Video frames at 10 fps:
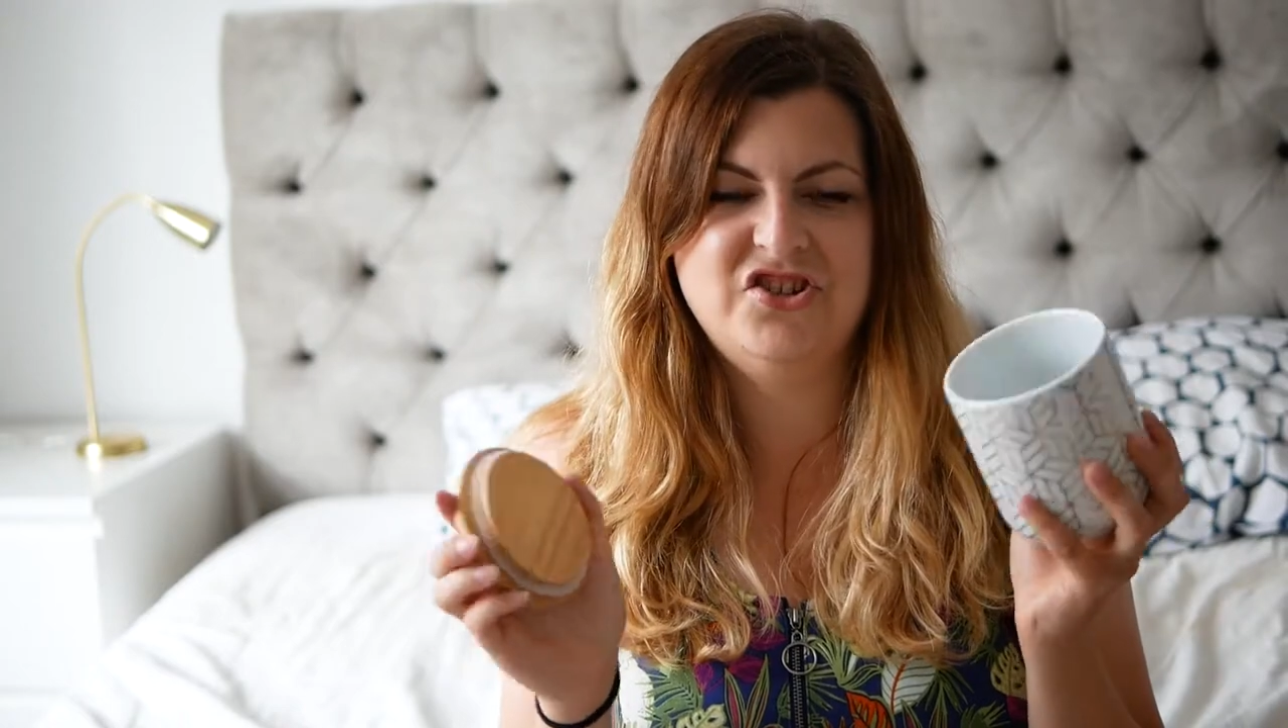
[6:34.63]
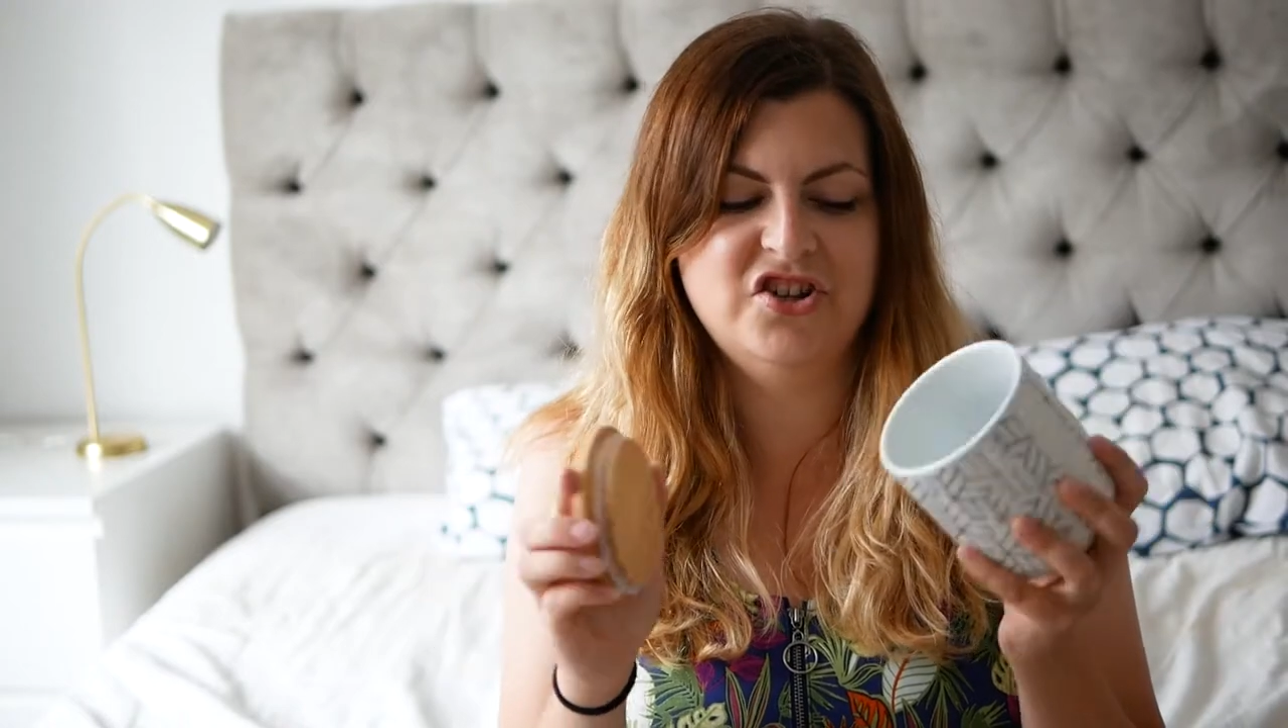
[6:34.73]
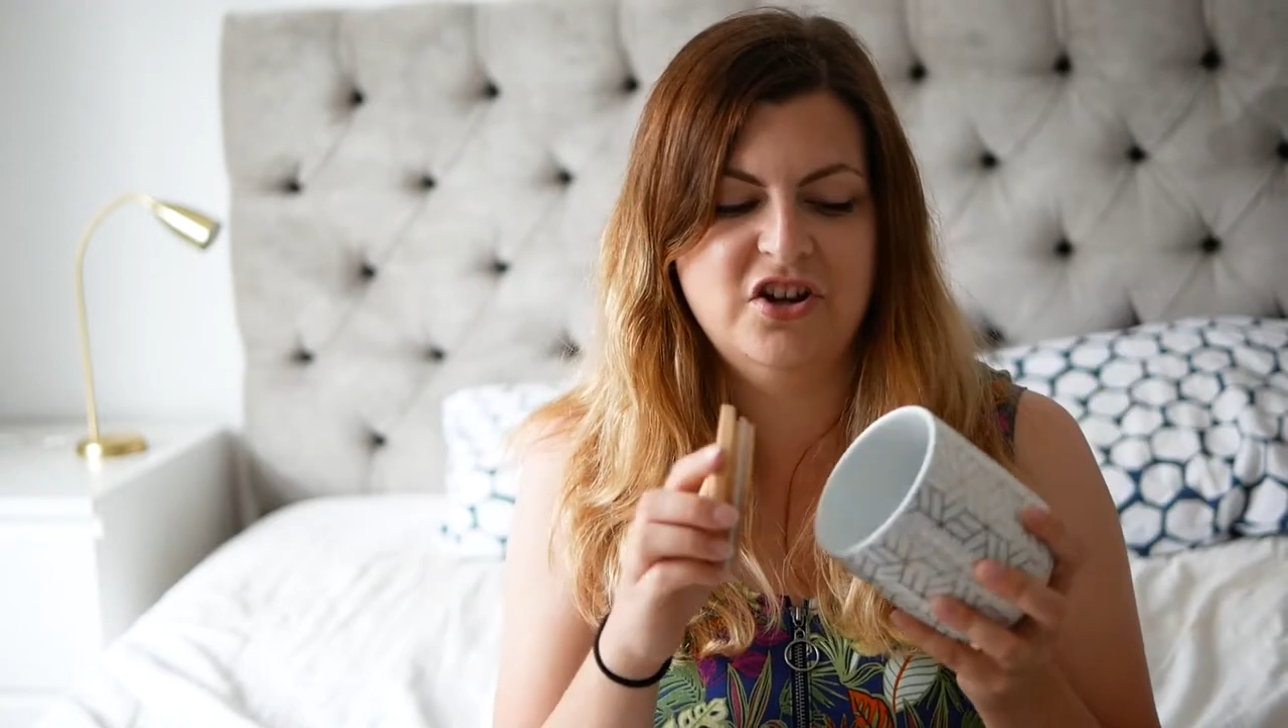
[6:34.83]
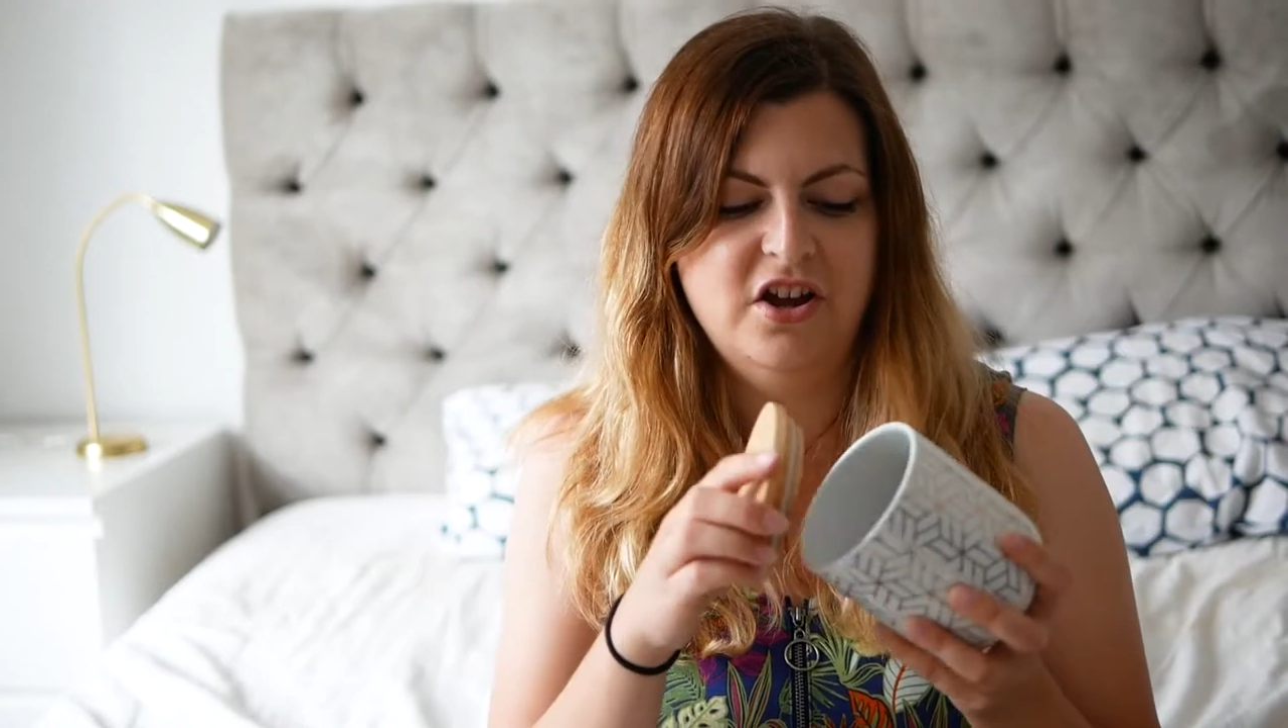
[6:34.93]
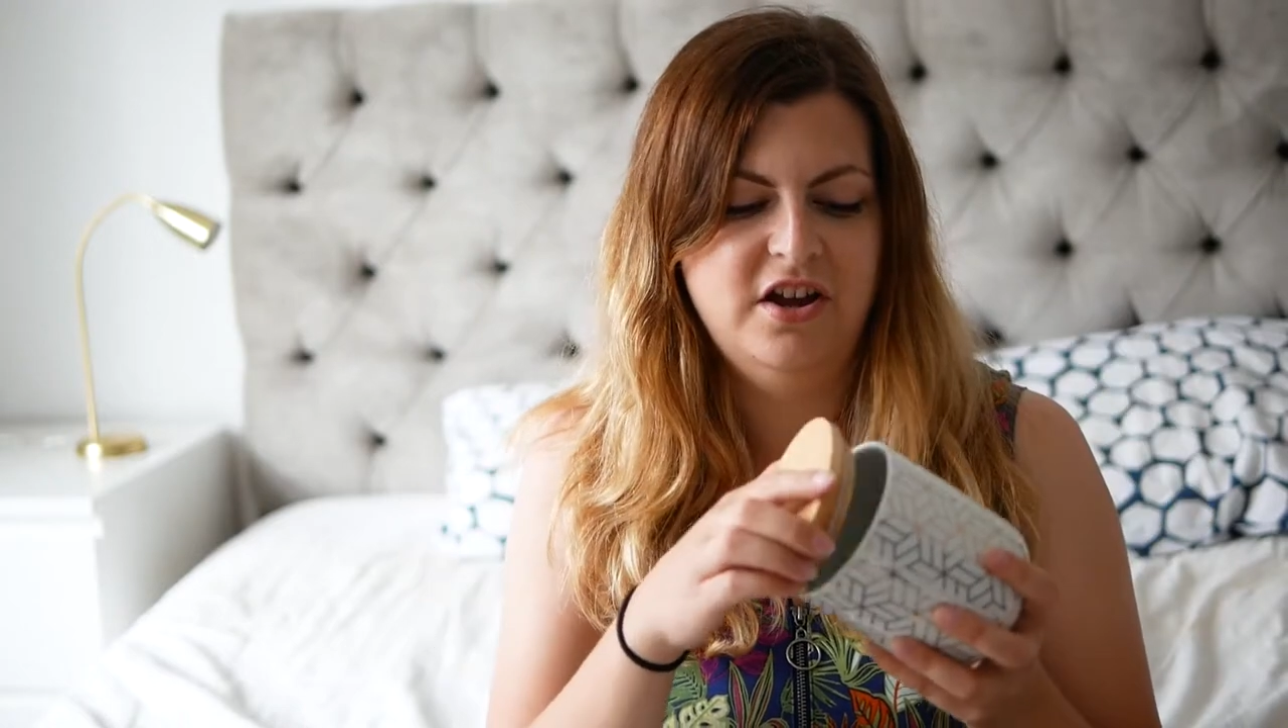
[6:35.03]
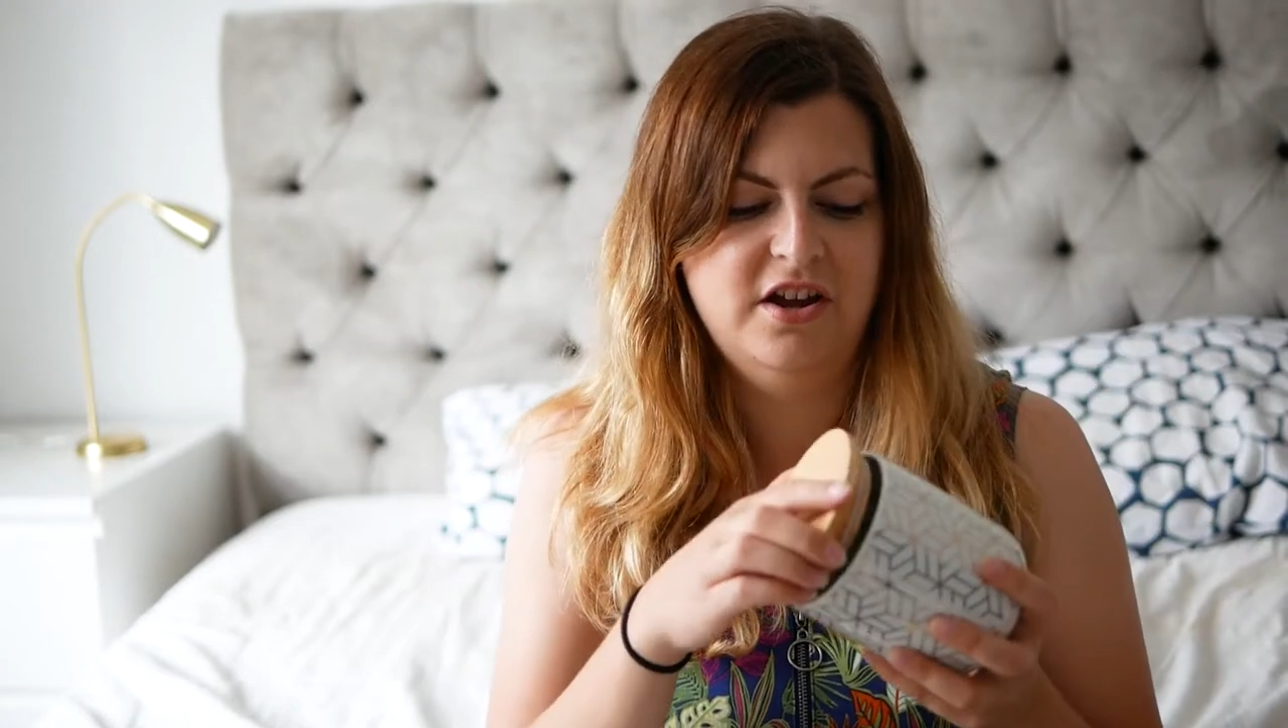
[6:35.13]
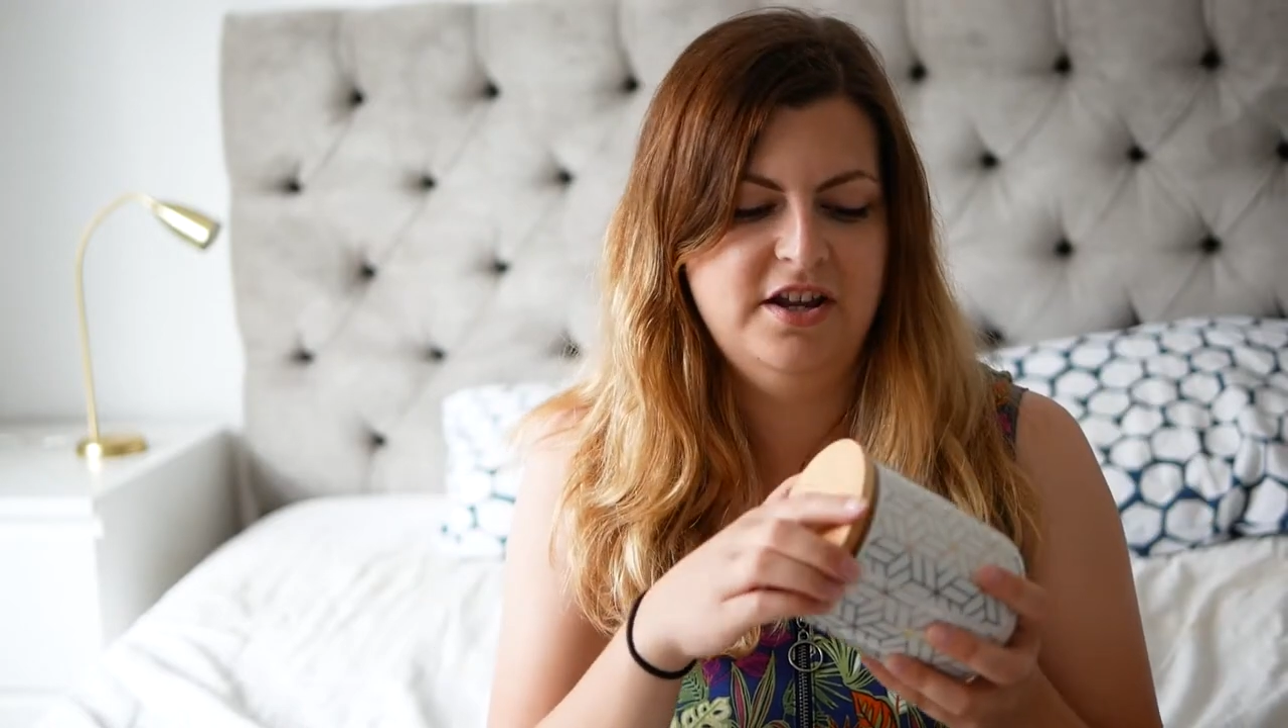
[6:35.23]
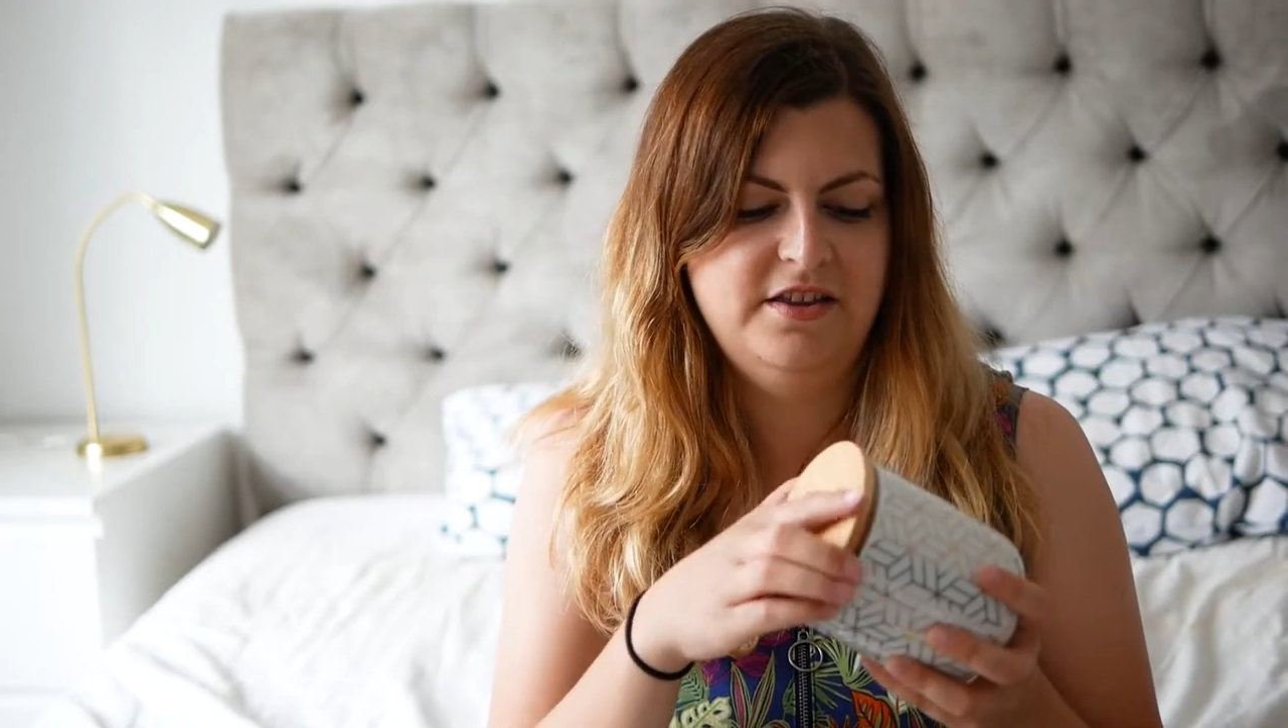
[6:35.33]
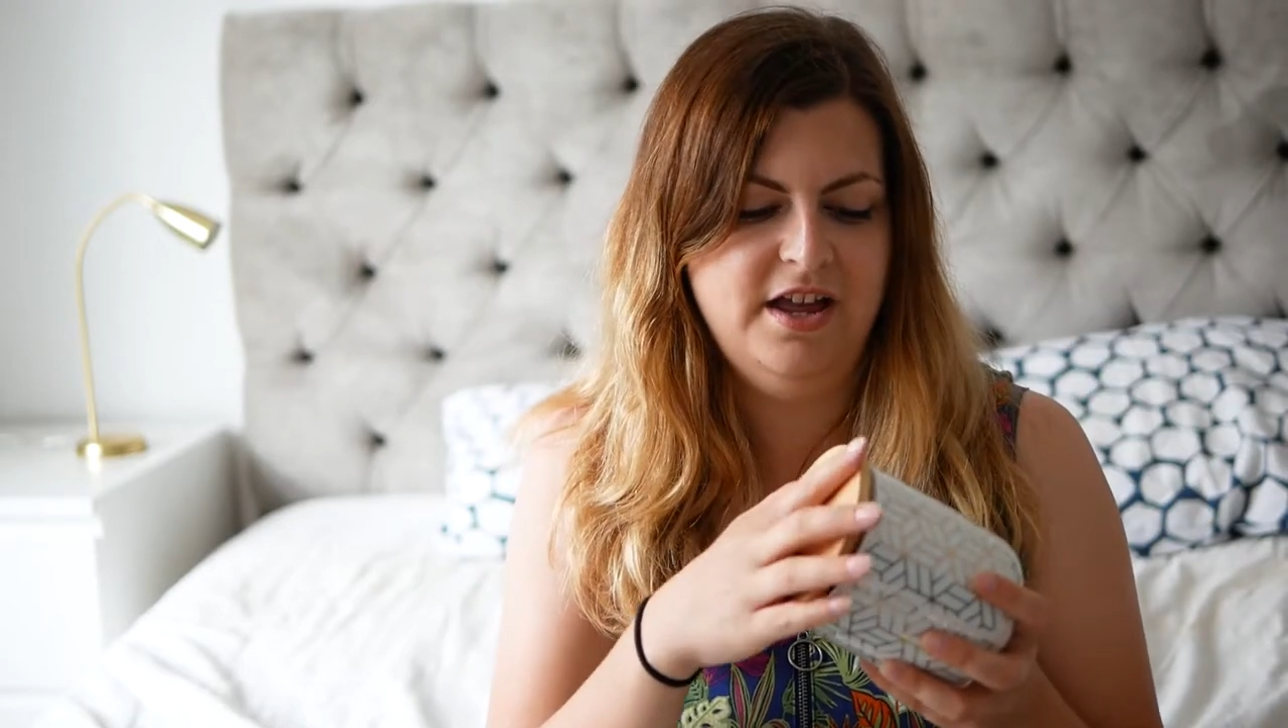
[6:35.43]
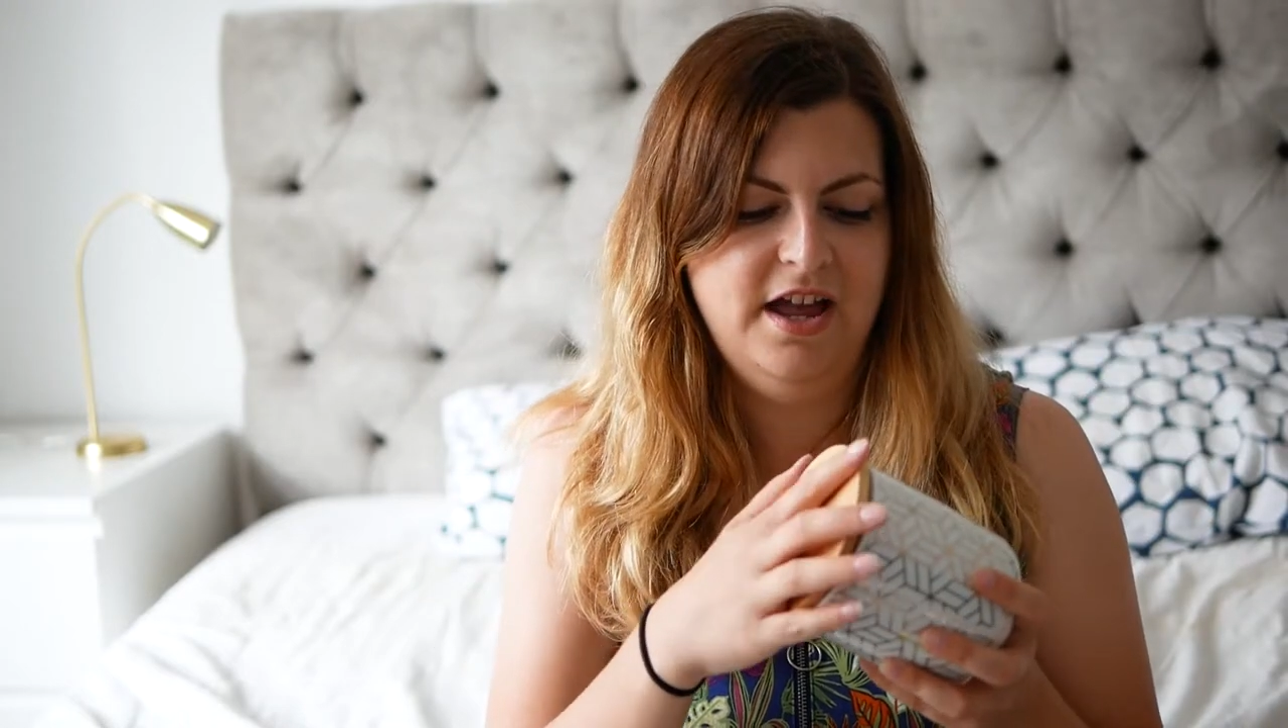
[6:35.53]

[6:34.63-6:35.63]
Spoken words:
sugar in